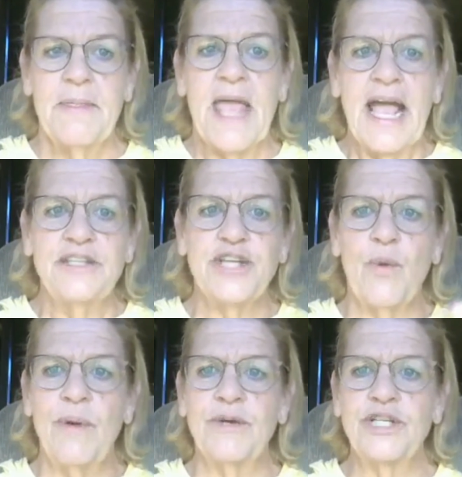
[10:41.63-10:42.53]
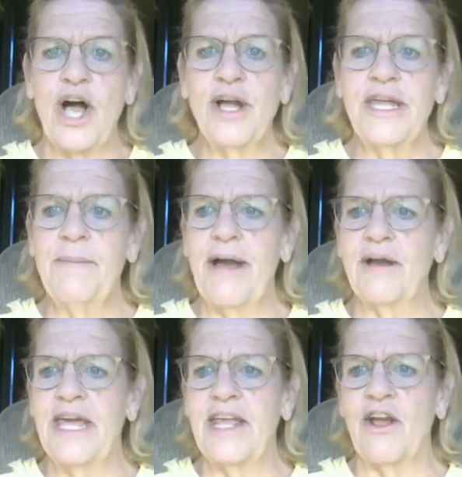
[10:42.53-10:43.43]
And so when we're talking about
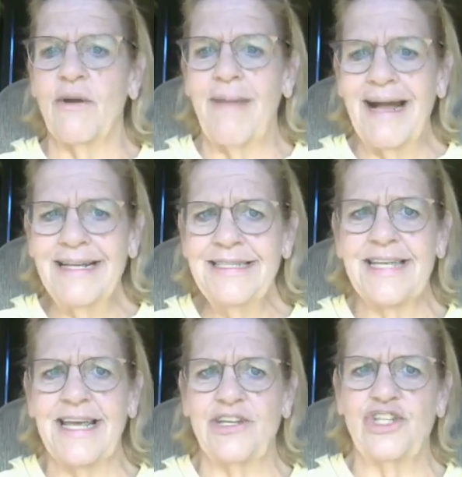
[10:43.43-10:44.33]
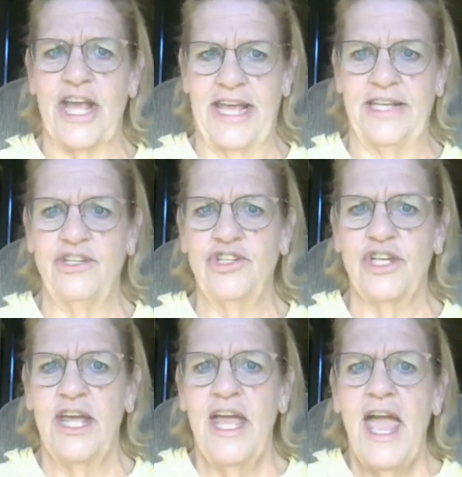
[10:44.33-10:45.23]
getting our mindset changed,
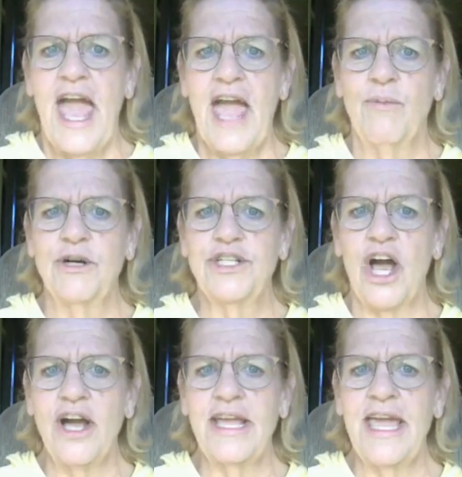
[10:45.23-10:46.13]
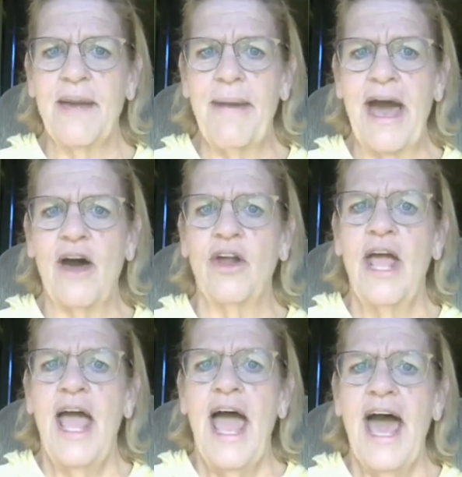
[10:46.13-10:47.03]
and we're talking about
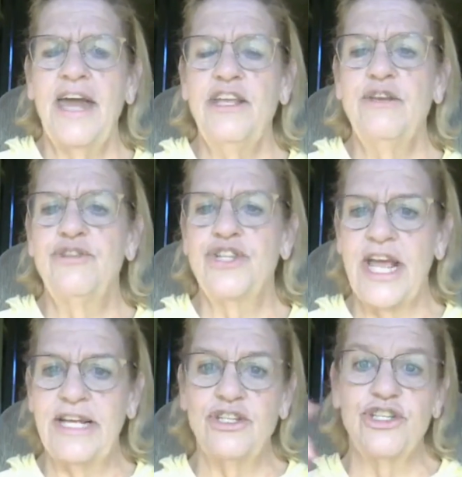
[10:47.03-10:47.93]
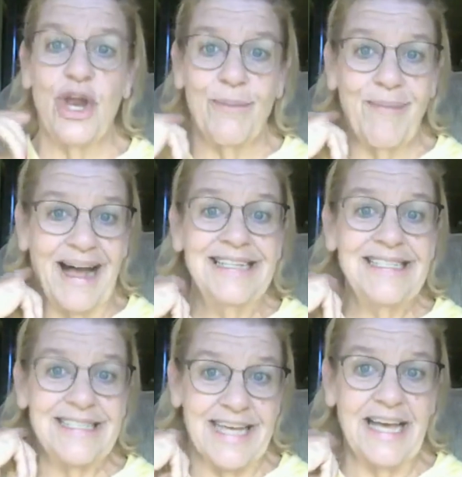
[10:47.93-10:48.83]
how do you change their
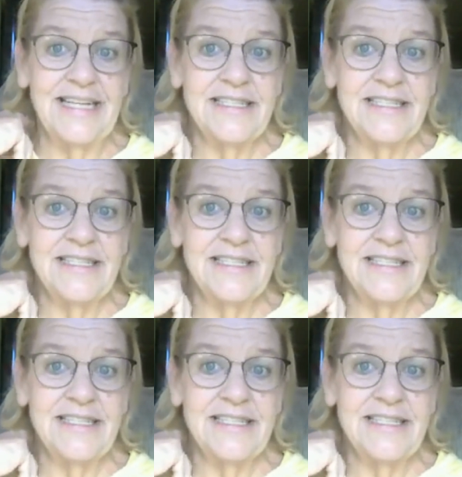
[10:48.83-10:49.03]
mindset,